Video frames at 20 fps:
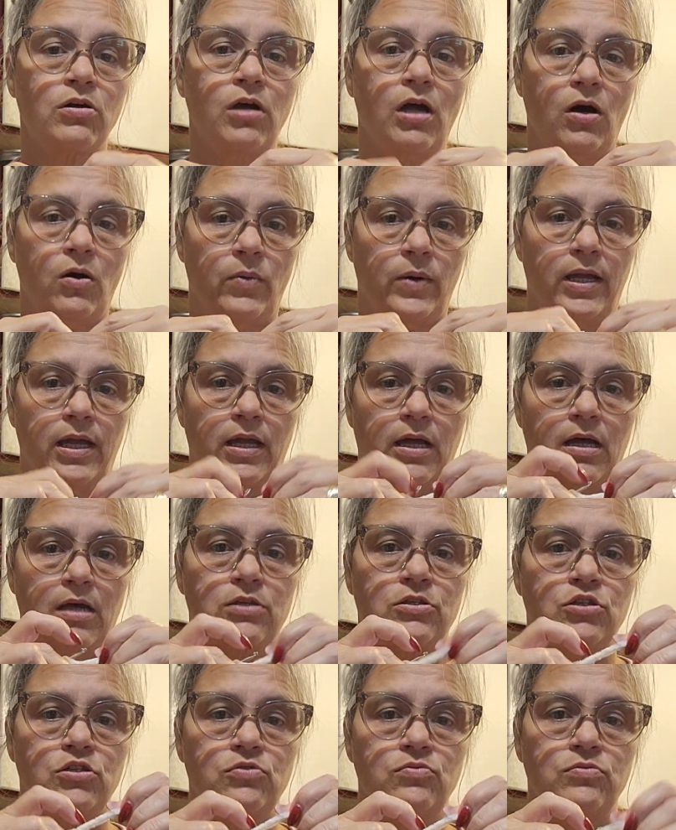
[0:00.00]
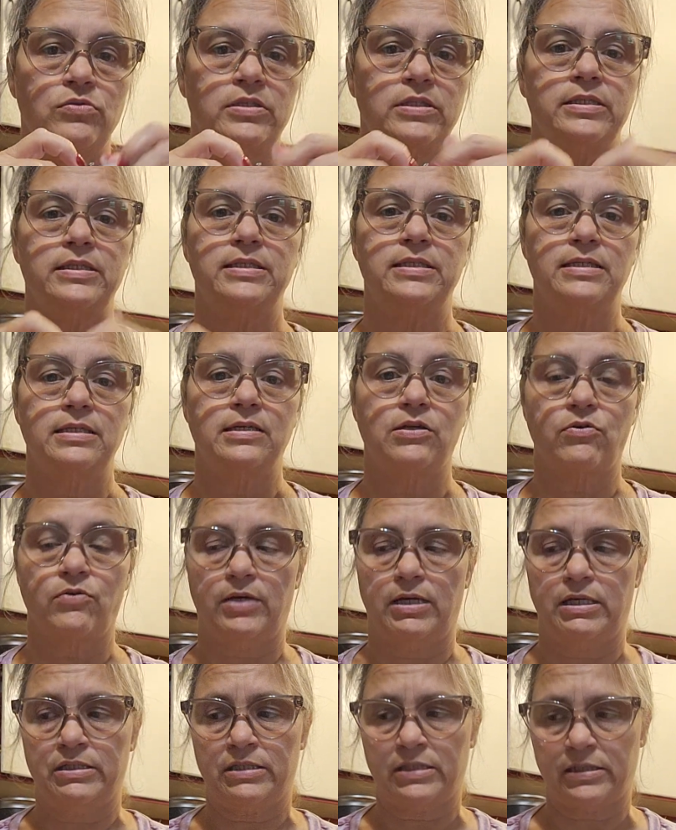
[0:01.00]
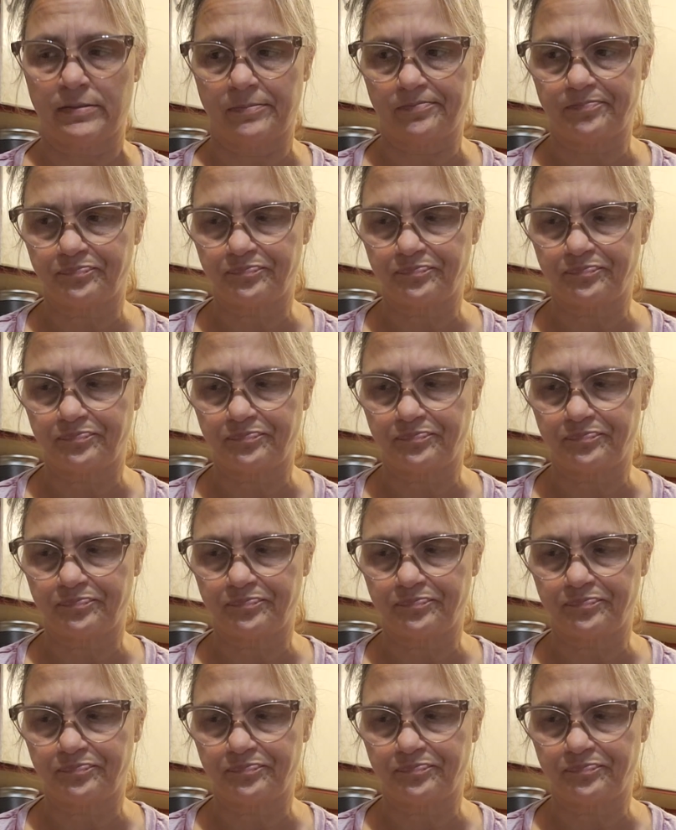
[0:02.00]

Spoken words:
going to decrease.